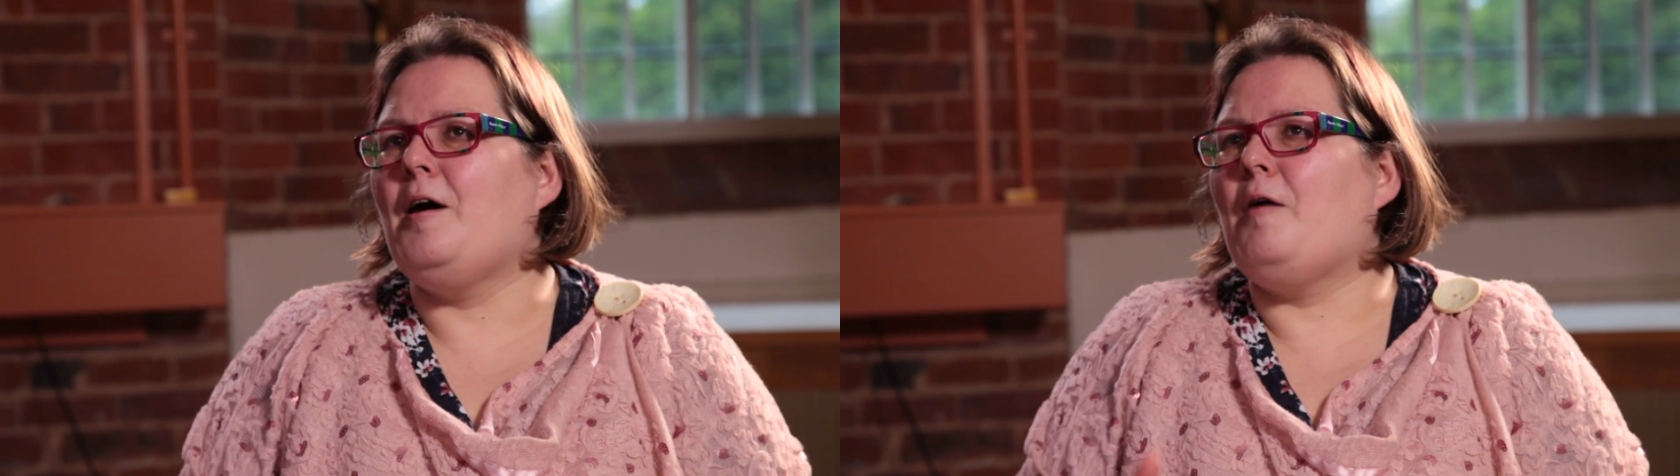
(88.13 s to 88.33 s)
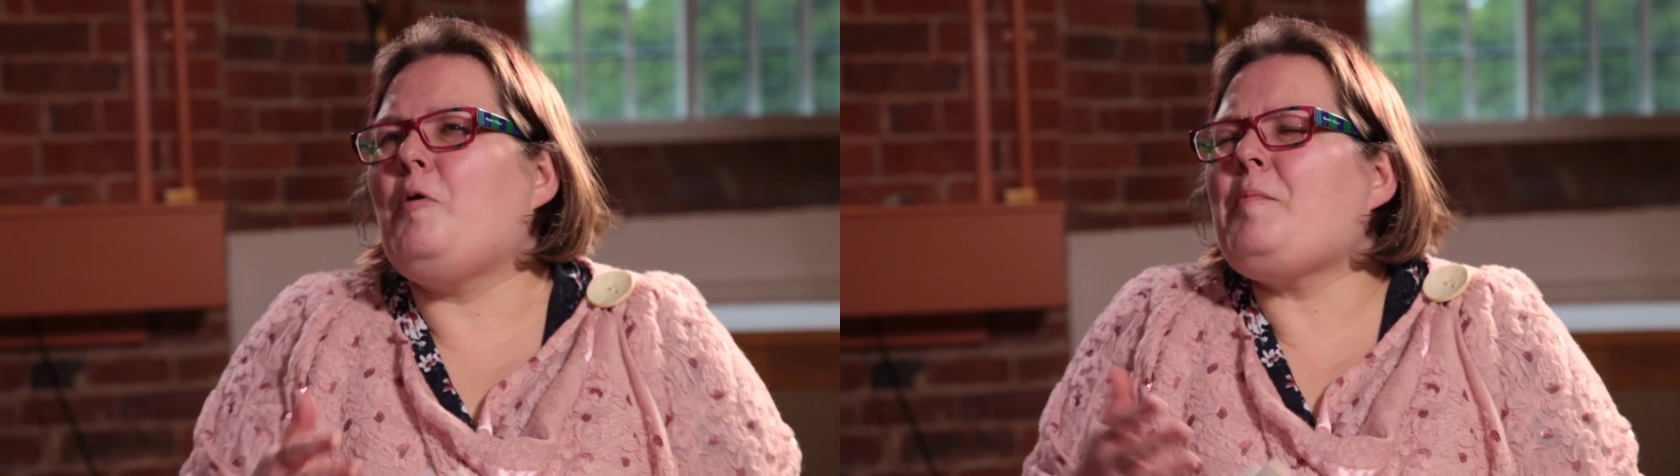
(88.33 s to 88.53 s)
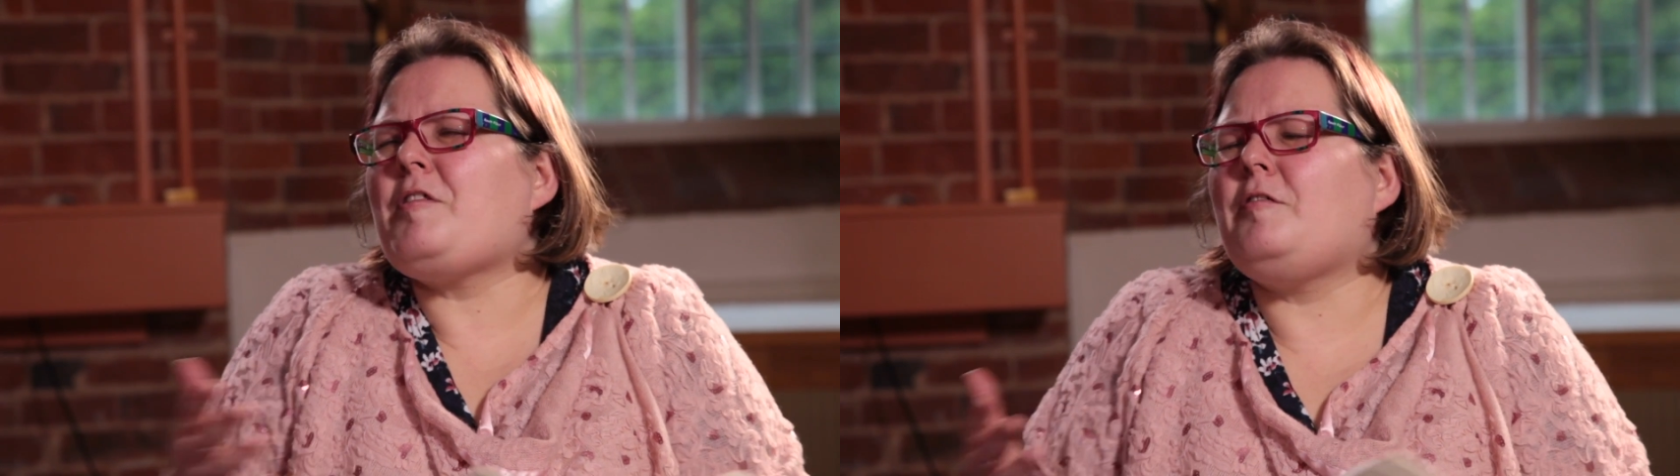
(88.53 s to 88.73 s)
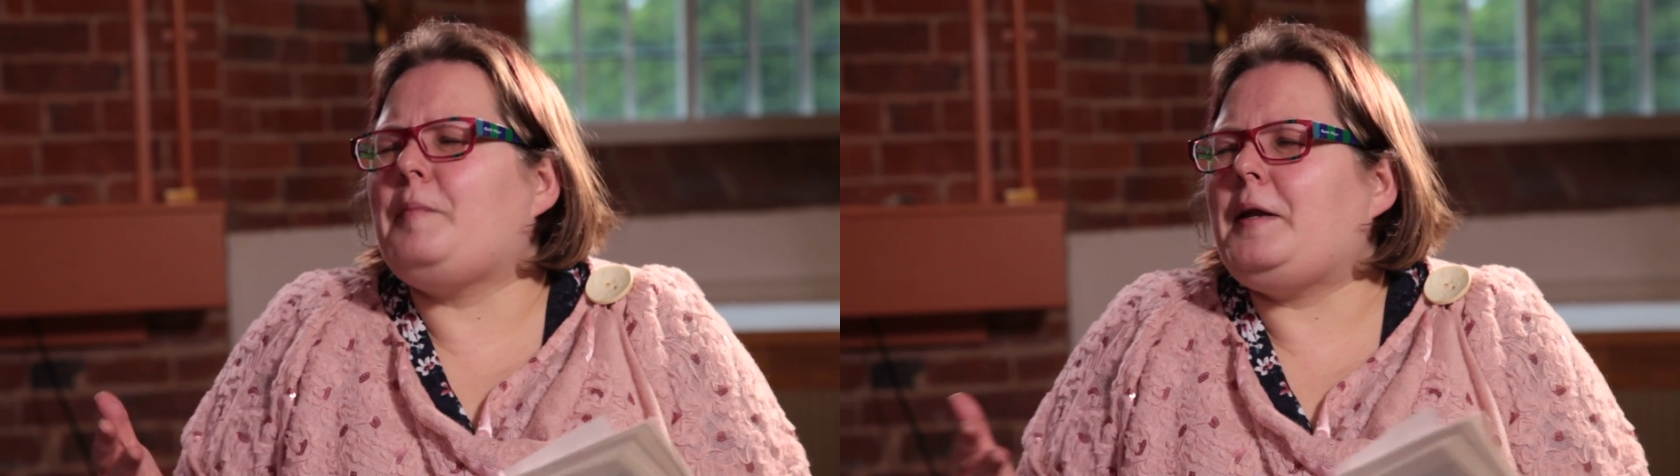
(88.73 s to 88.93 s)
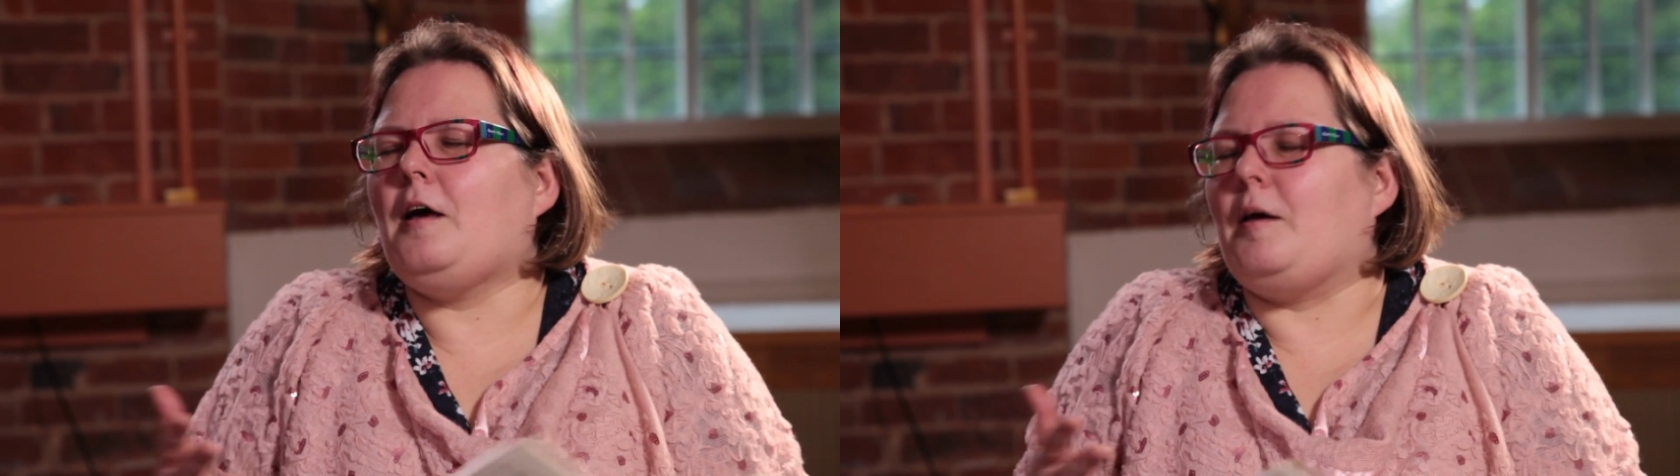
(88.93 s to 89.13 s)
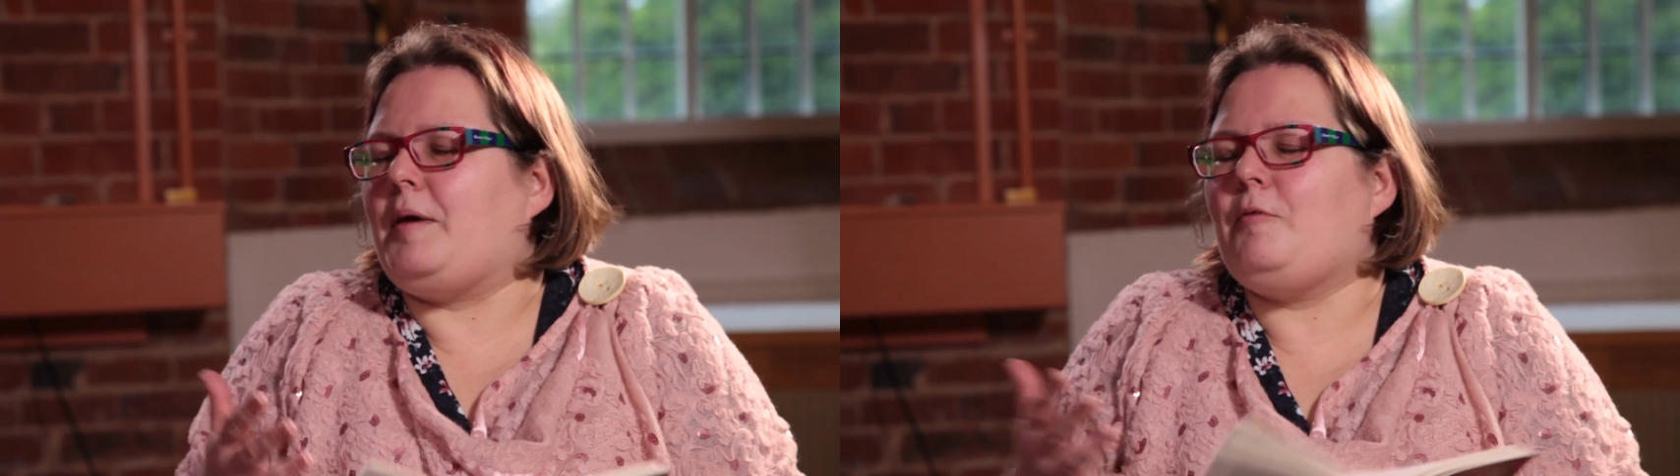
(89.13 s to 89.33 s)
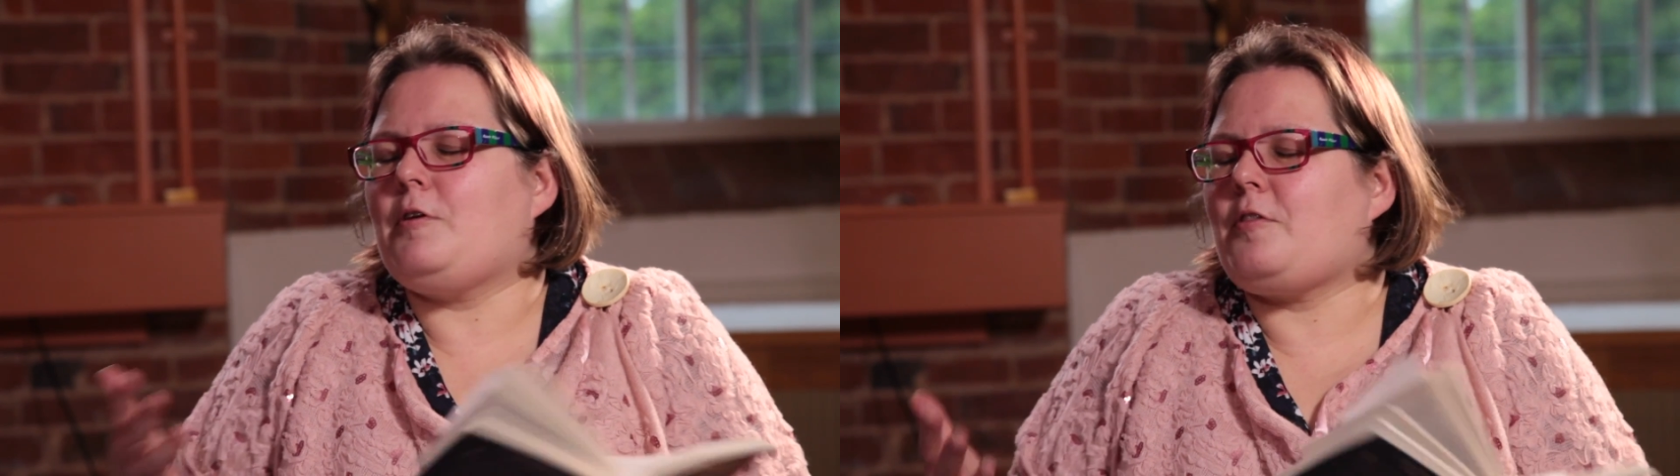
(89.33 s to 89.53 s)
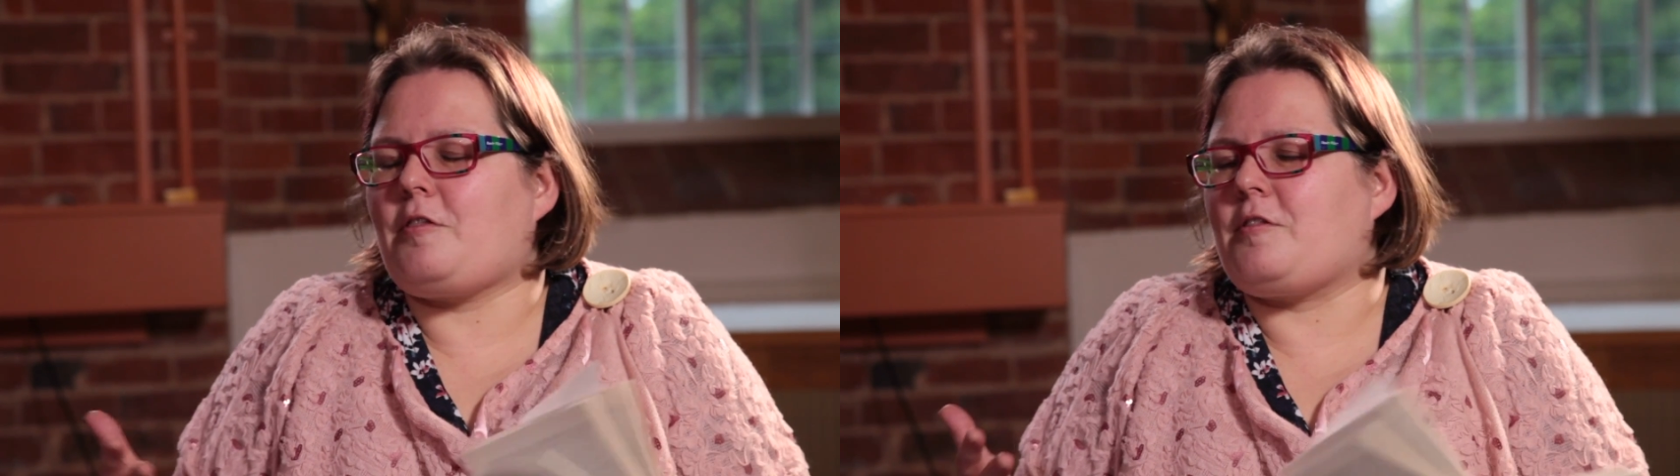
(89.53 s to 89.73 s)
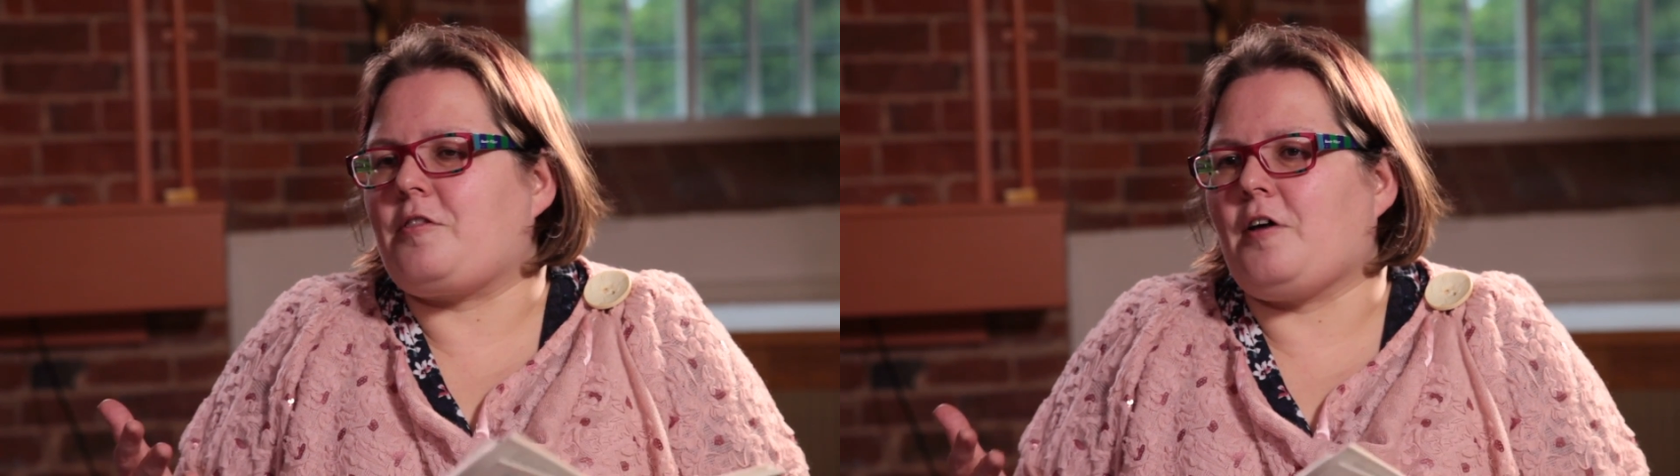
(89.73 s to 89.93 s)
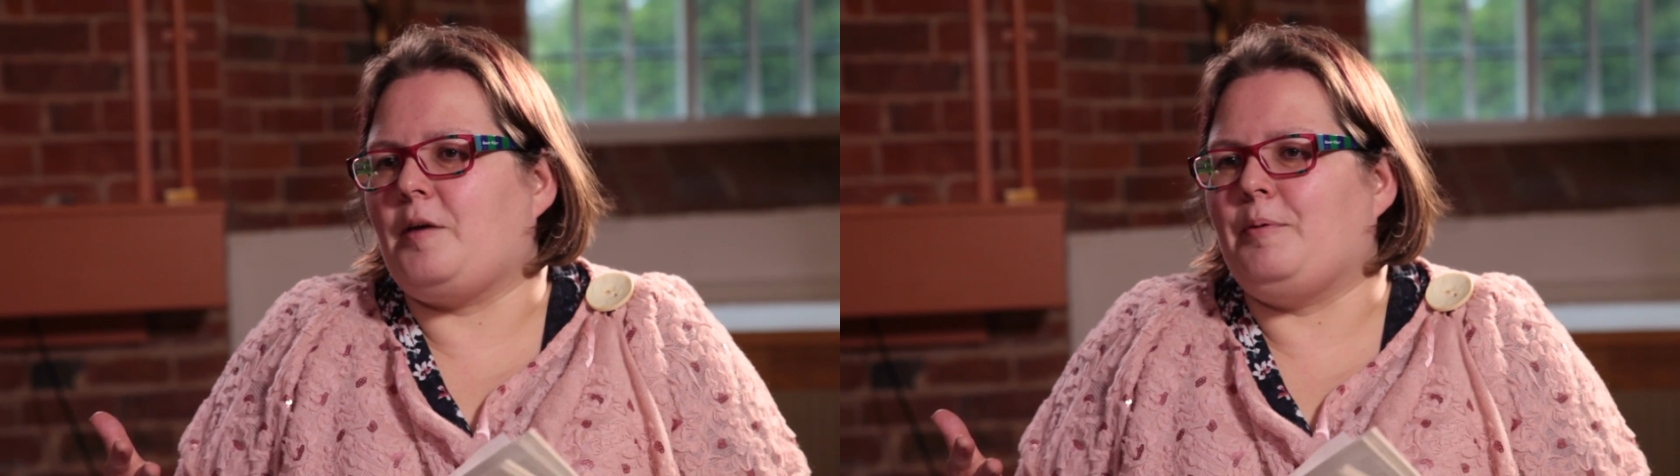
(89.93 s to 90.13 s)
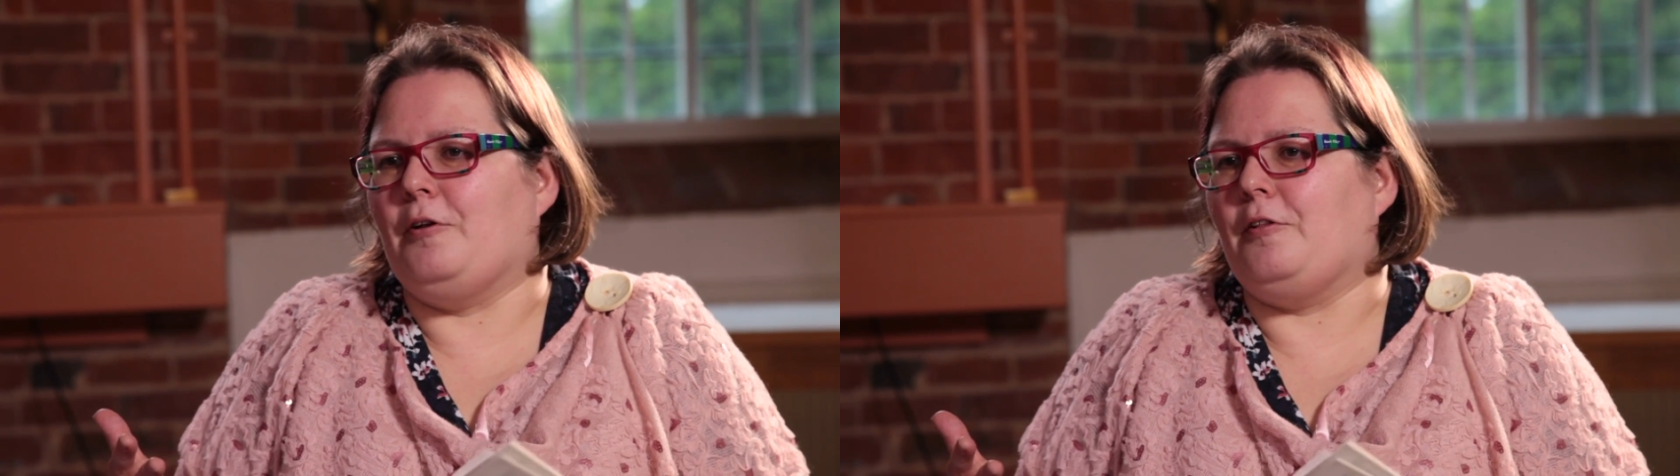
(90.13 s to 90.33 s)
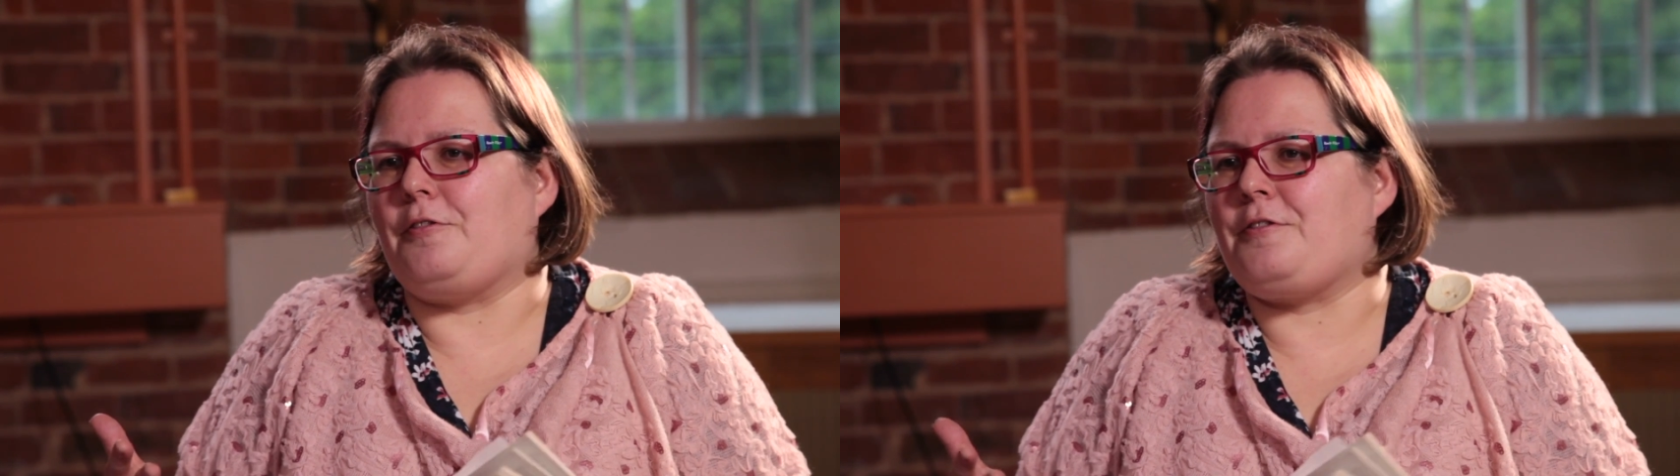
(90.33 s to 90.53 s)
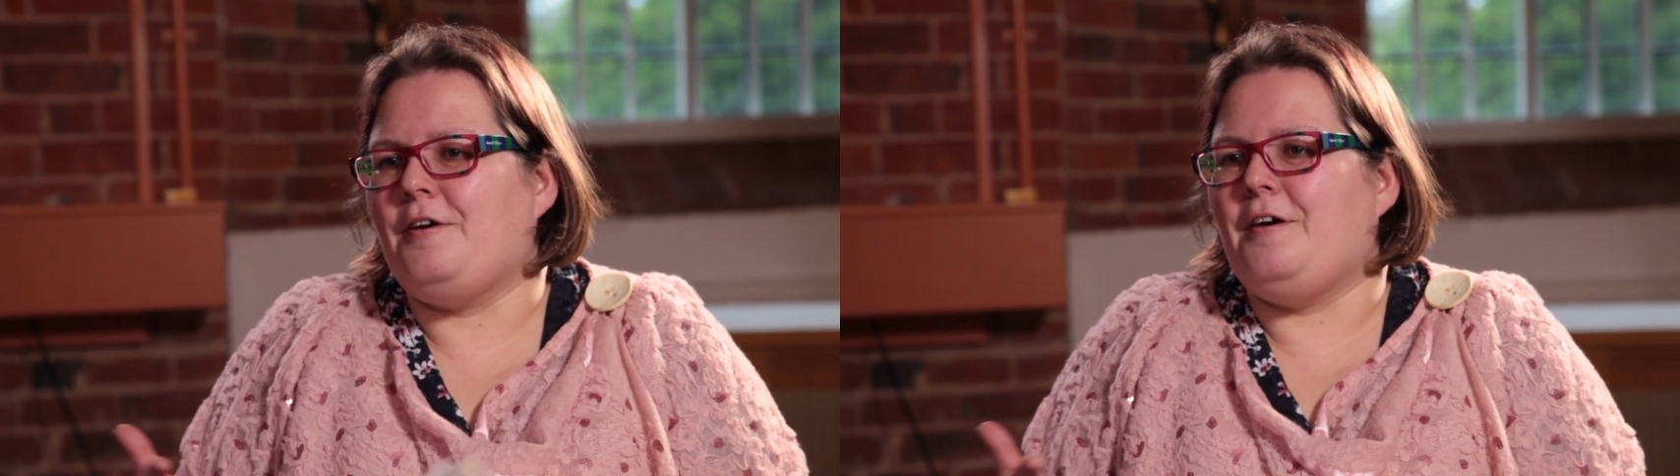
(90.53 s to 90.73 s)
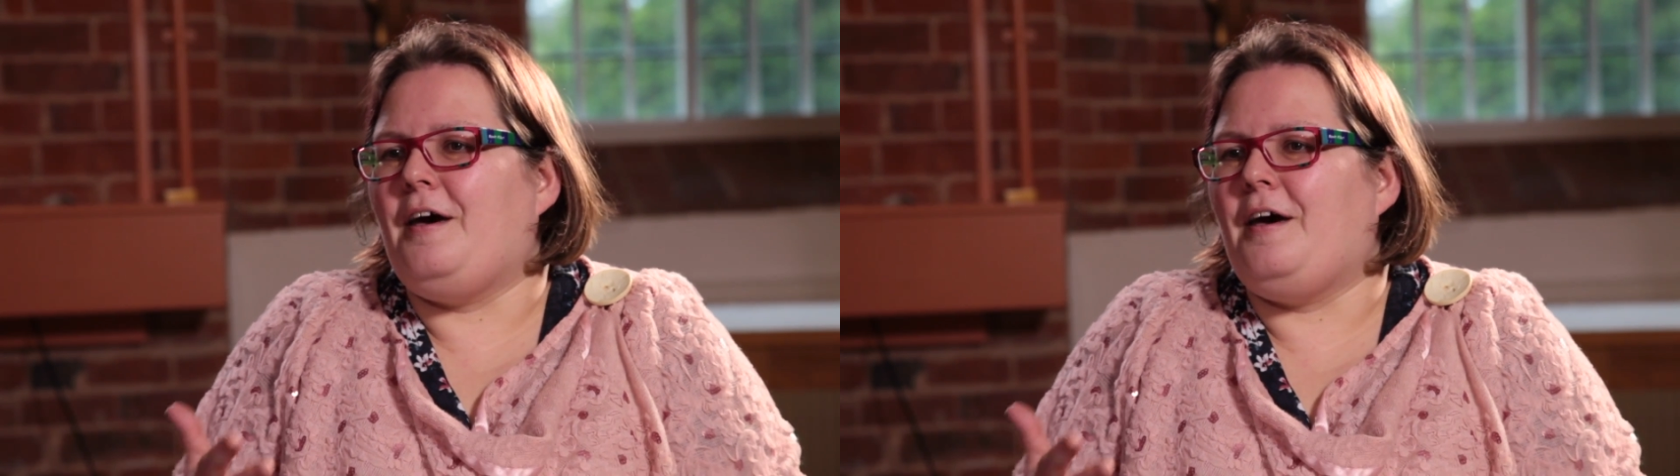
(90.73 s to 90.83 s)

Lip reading: what must it have been like being one of those disciples,